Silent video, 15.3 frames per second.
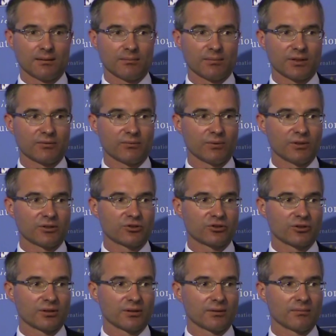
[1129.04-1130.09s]
but
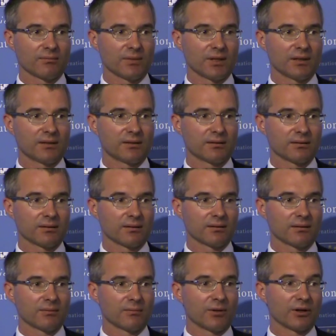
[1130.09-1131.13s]
which uh, made uh,
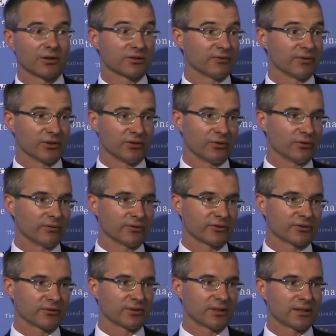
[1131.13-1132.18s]
the markets very nervous,
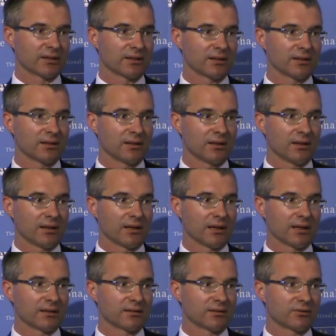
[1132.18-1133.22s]
so that they
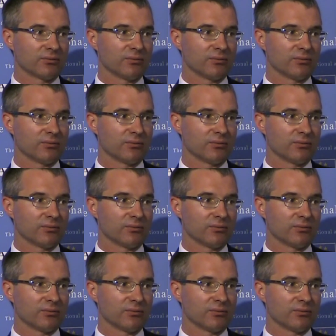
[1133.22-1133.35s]
had to